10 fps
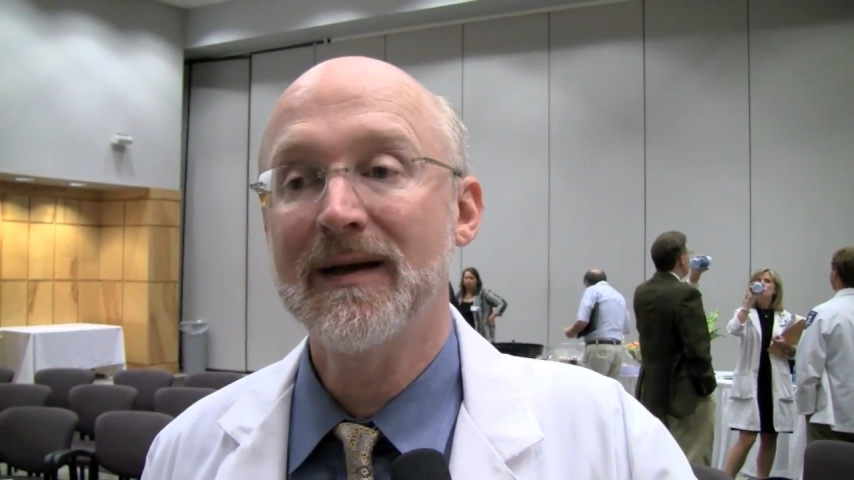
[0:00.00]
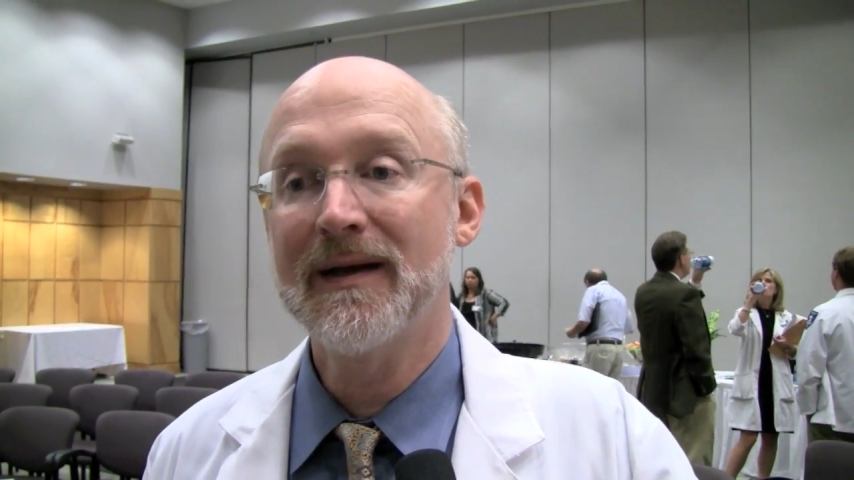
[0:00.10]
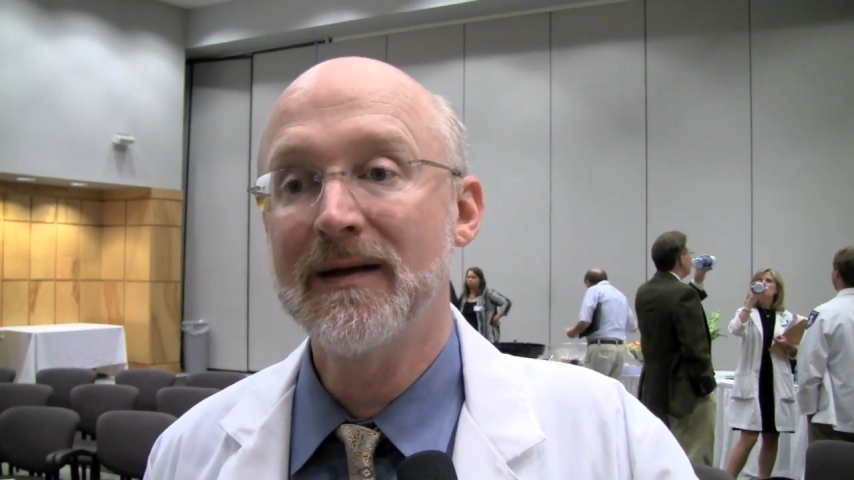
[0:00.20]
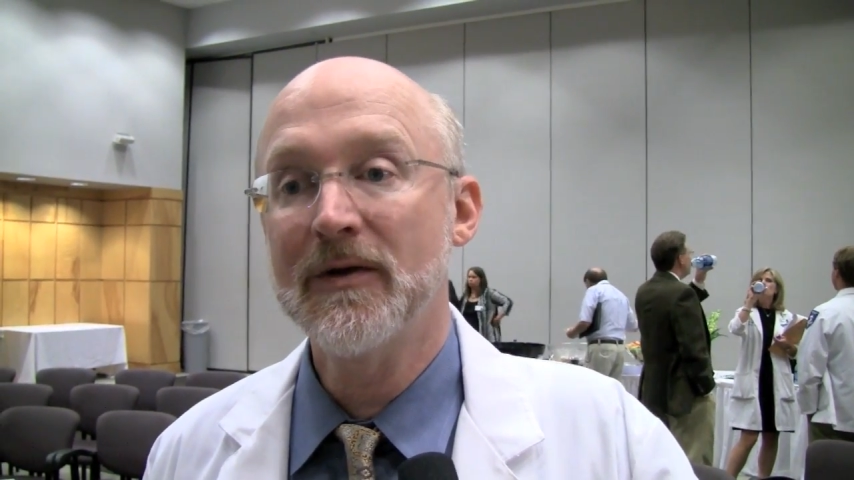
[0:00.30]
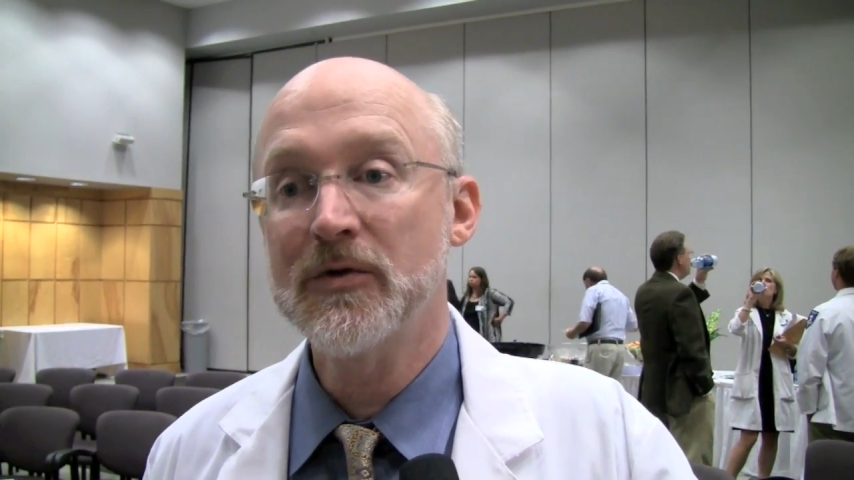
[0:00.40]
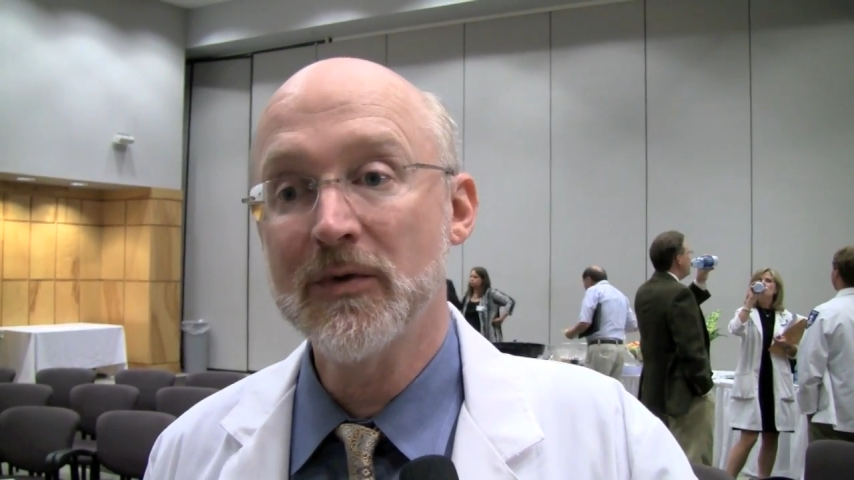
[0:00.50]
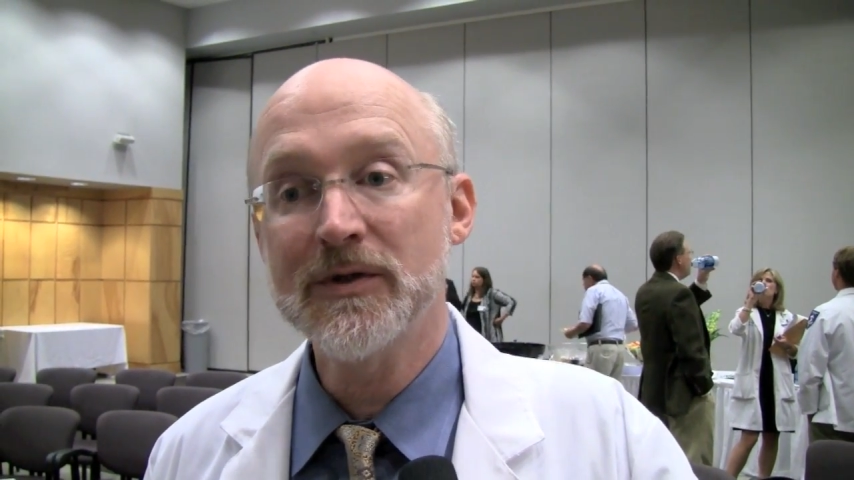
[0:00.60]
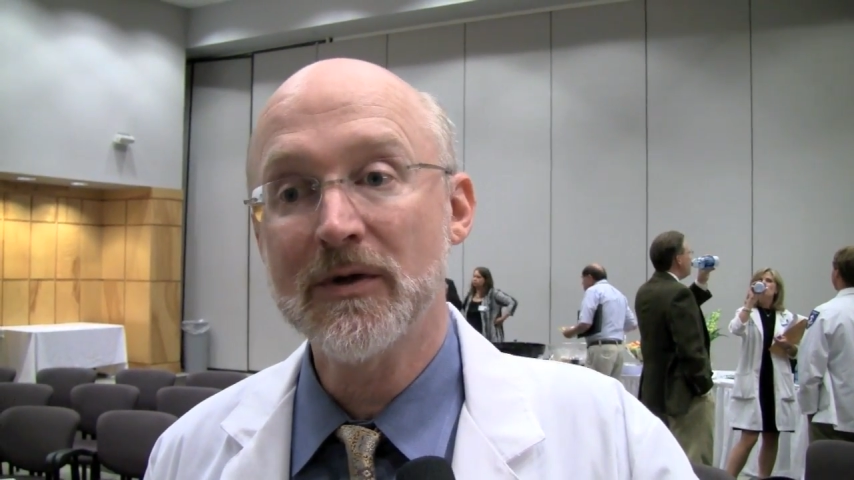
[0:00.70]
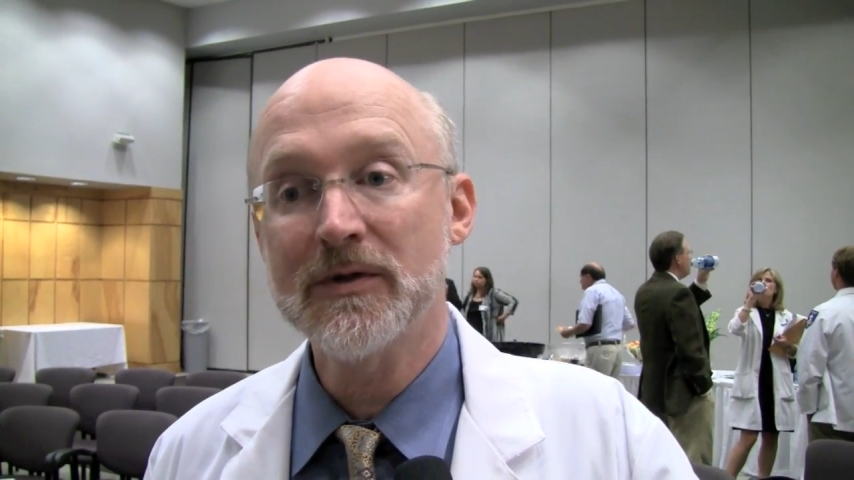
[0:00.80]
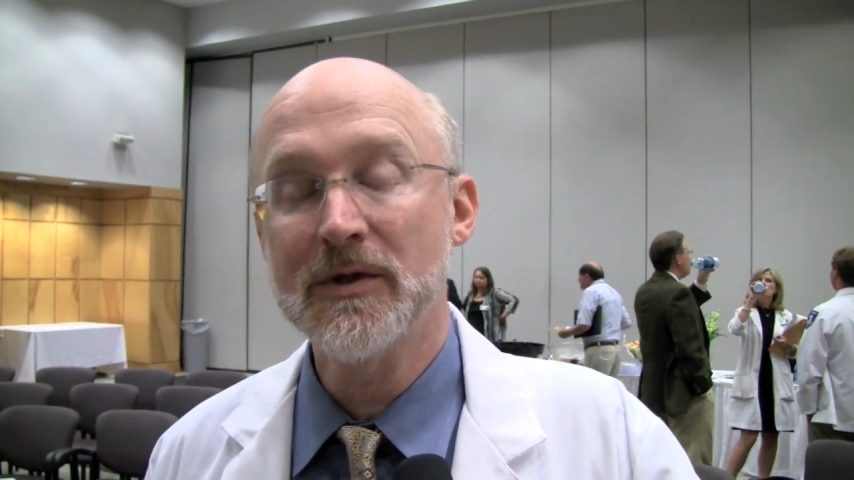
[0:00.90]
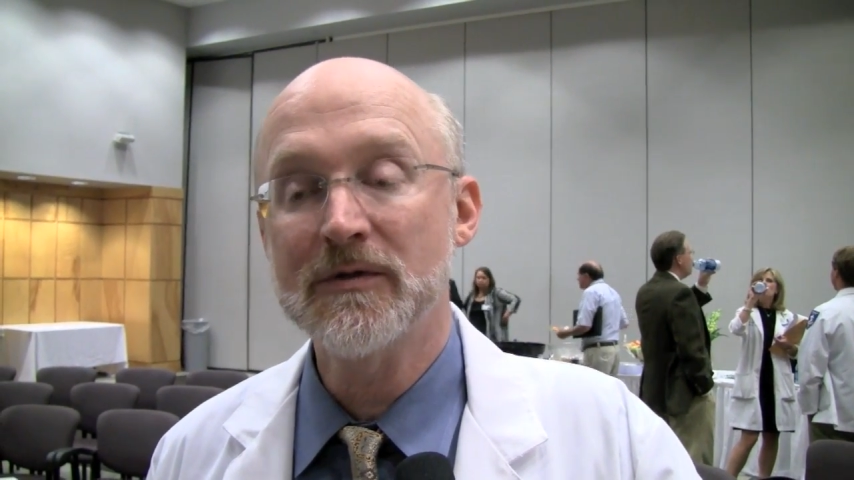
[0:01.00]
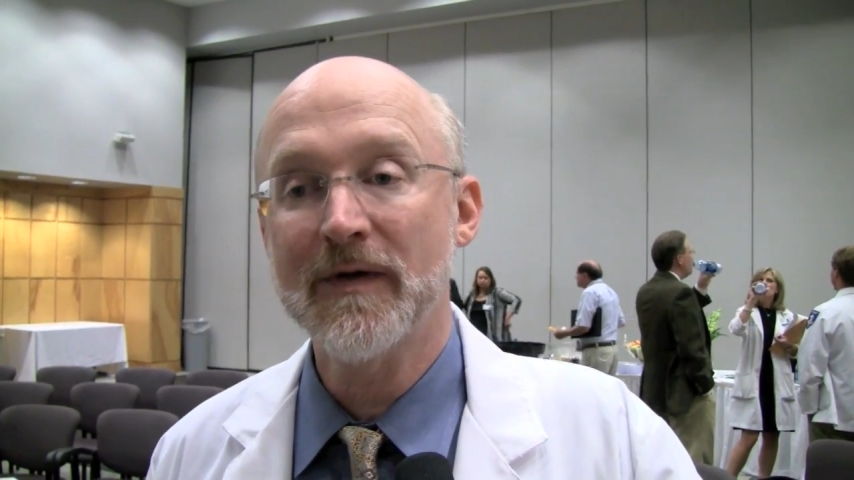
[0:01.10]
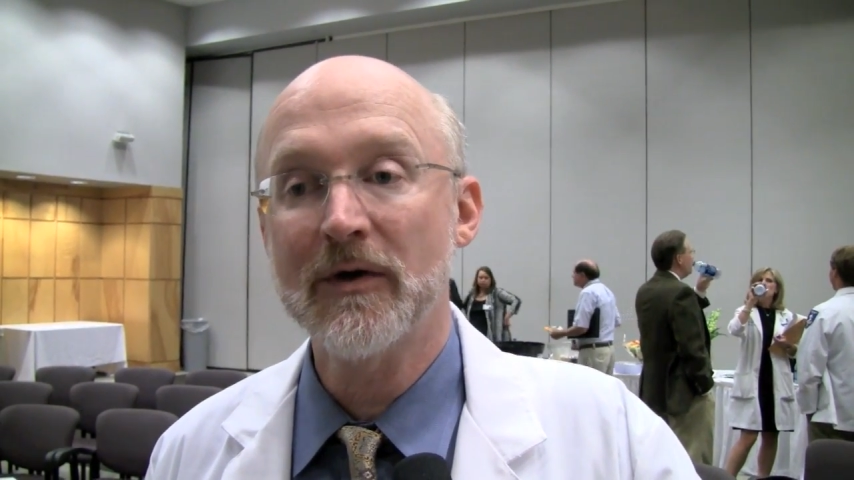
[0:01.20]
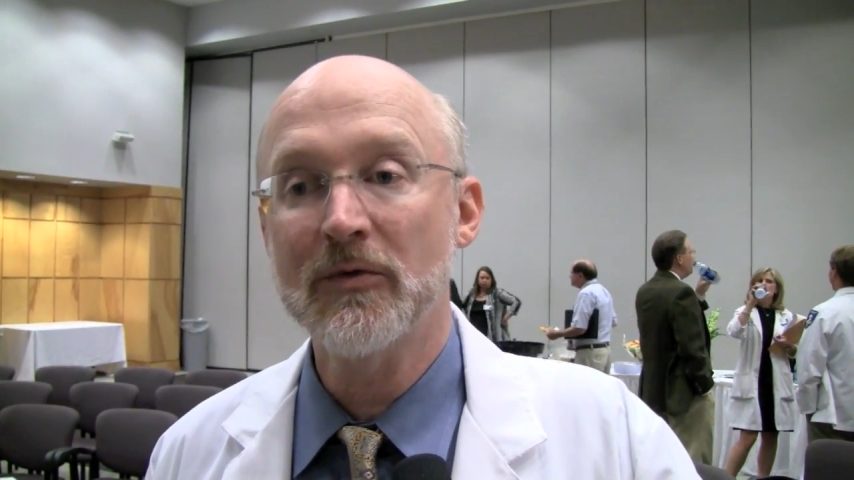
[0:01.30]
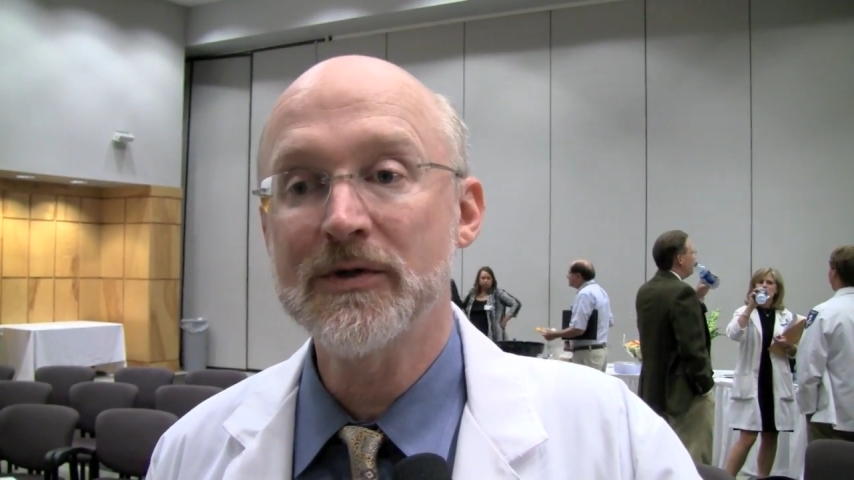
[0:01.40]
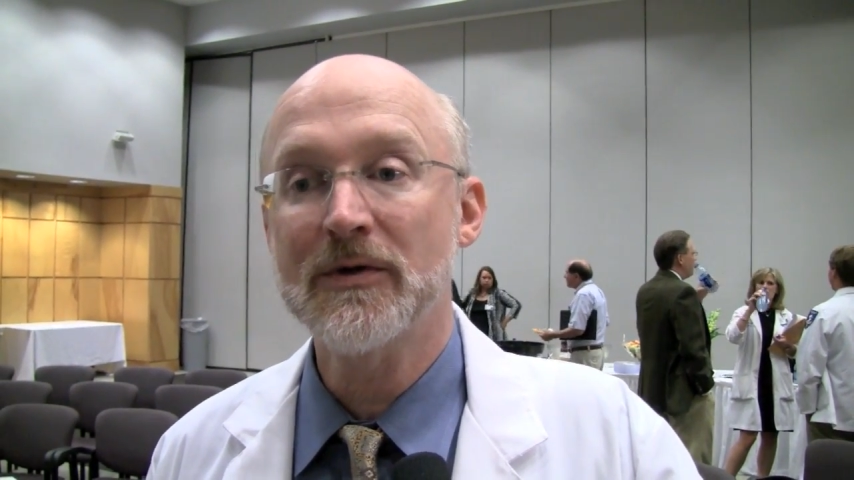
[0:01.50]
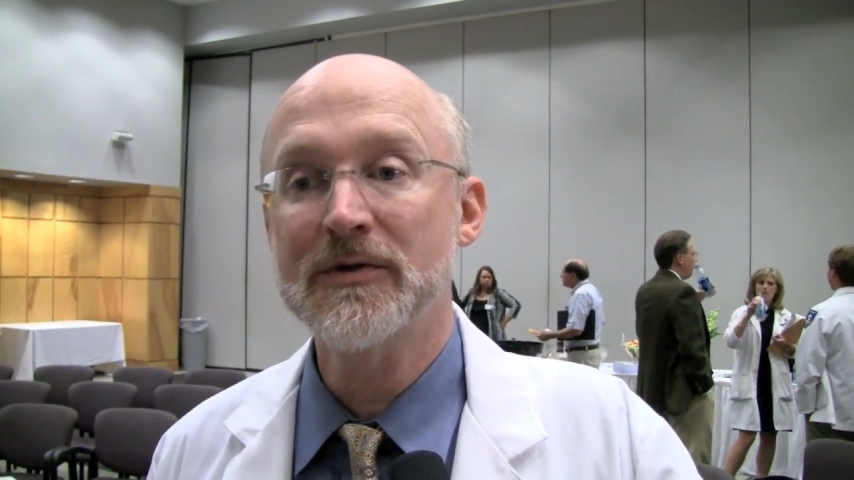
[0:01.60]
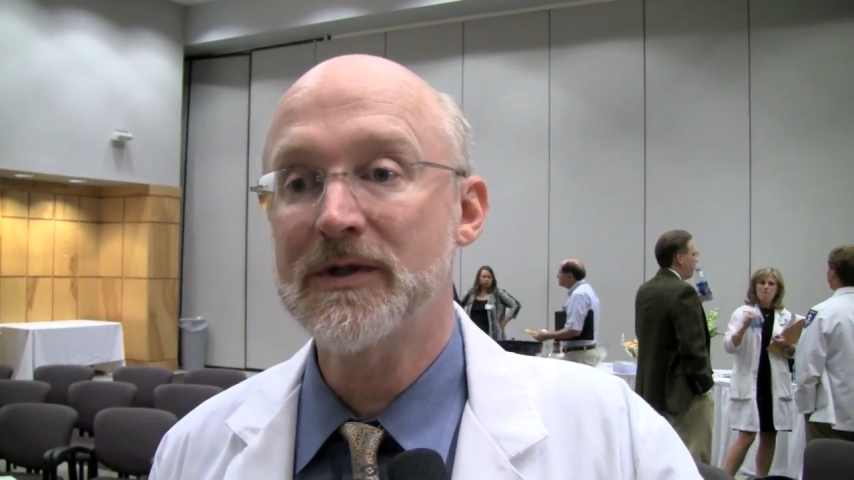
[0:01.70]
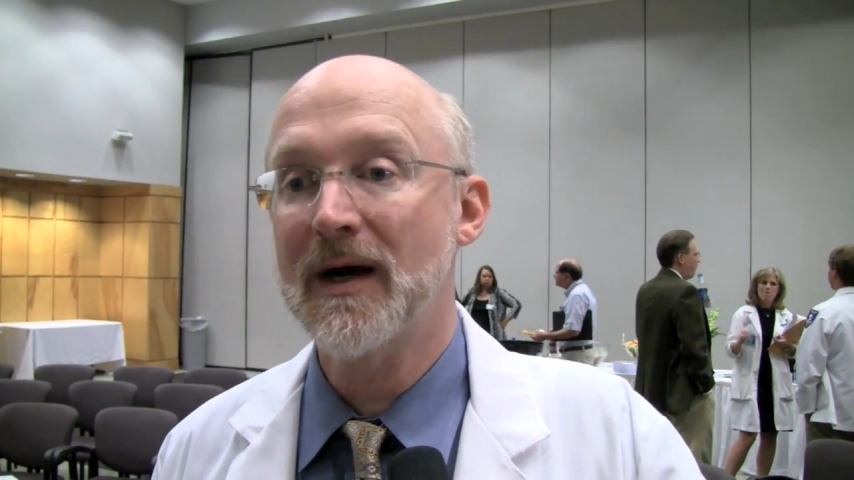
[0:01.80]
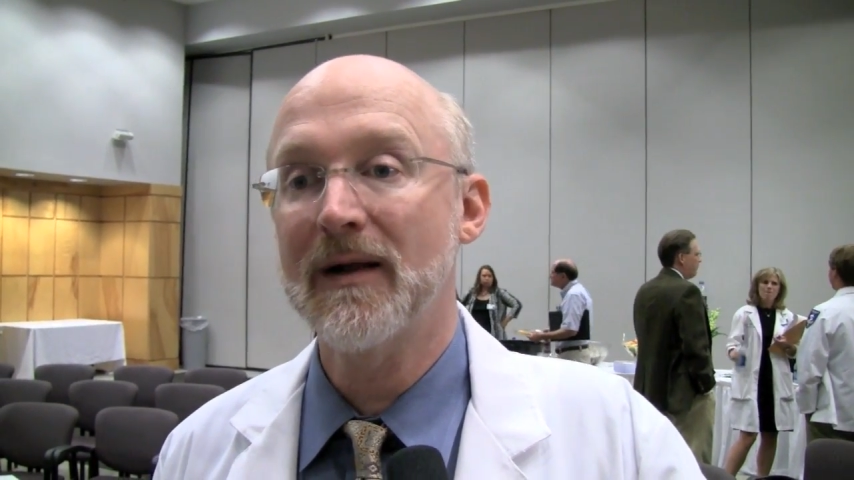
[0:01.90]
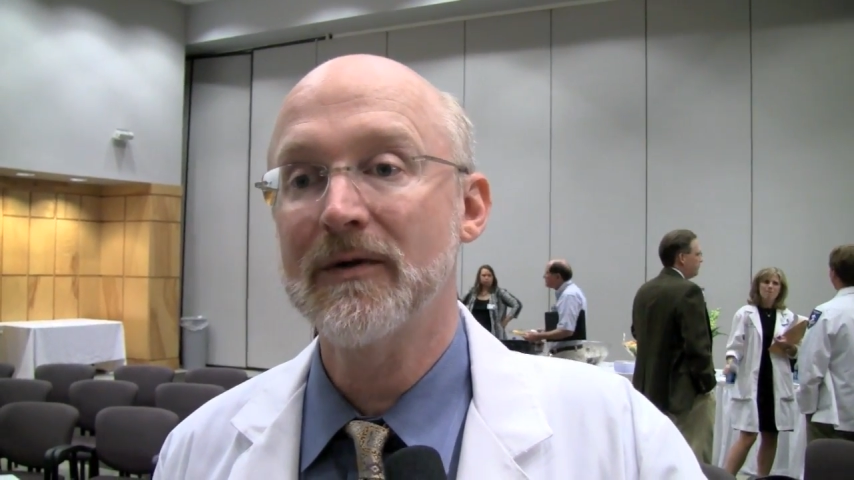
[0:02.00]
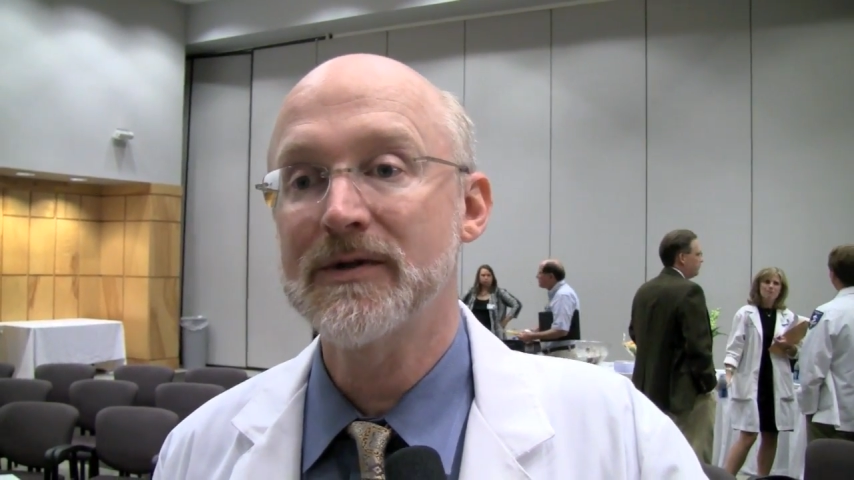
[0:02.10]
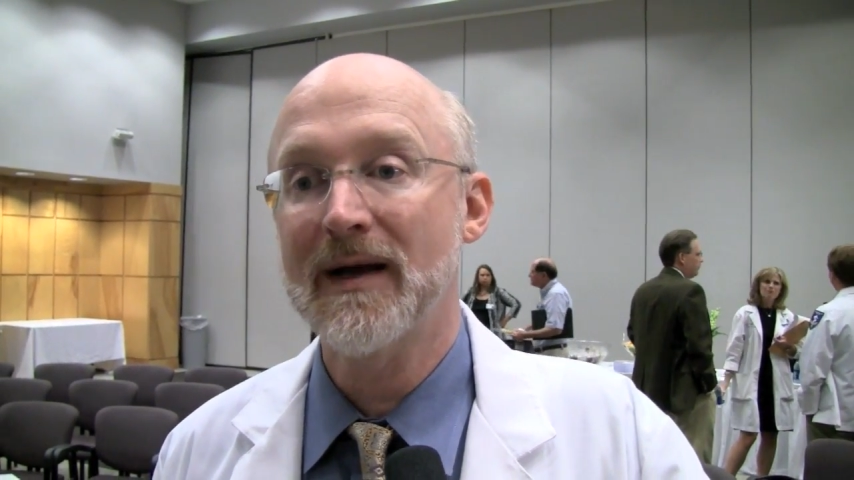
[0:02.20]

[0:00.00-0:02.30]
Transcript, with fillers: And those research, those federal research dollars,